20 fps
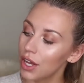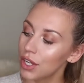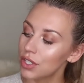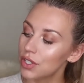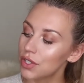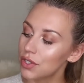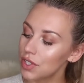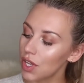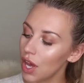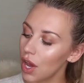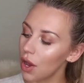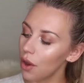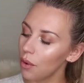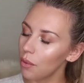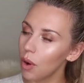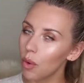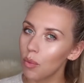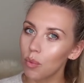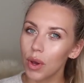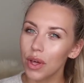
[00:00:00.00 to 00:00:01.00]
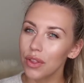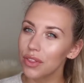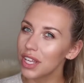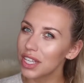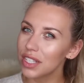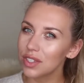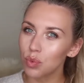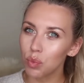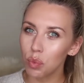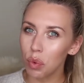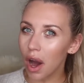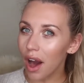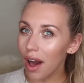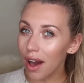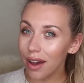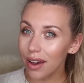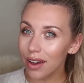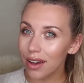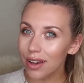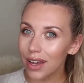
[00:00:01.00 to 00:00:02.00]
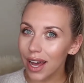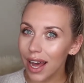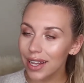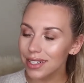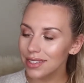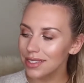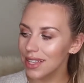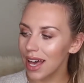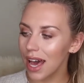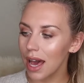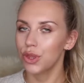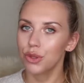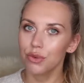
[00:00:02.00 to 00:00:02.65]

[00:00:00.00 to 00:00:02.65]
so will this work as that